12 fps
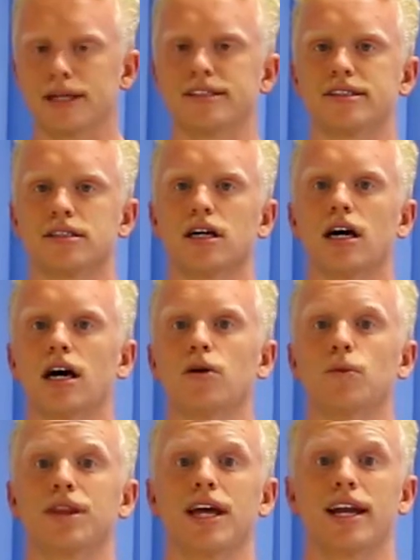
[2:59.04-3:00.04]
and
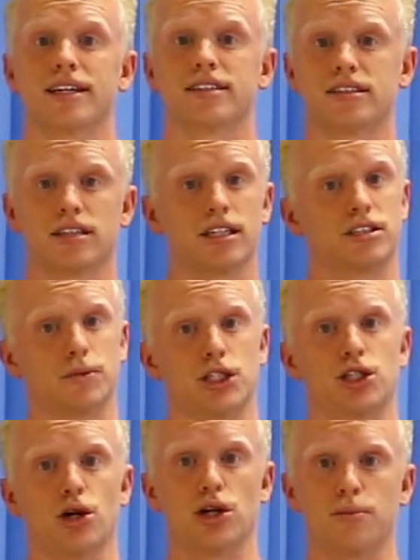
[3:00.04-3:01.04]
start with that exercise that we
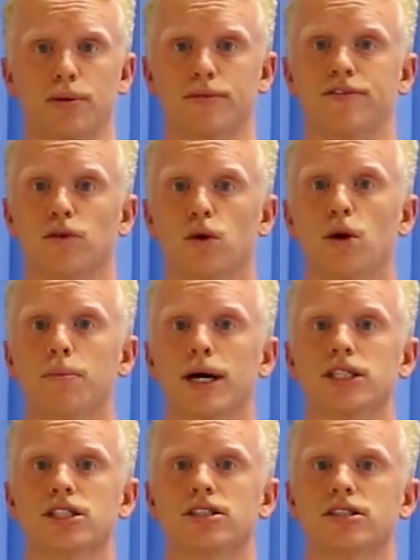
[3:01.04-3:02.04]
showed you before
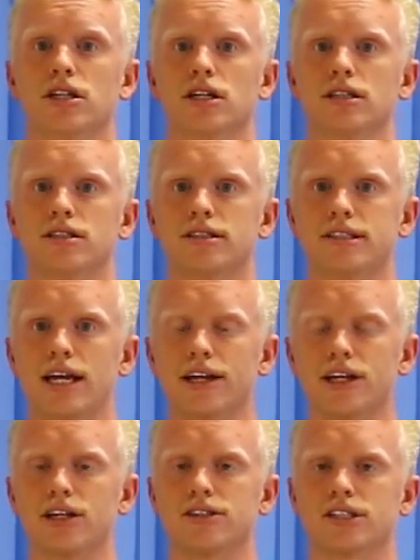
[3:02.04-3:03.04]
by just
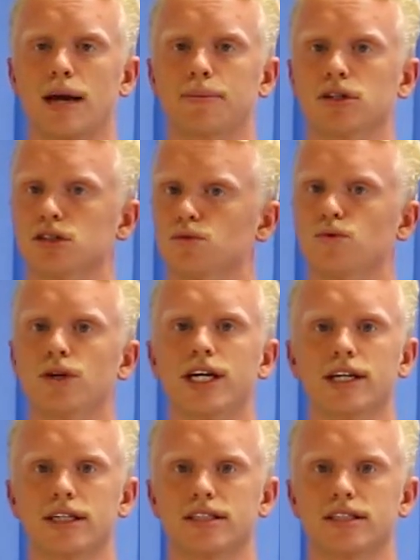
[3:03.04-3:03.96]
setting your scapulas really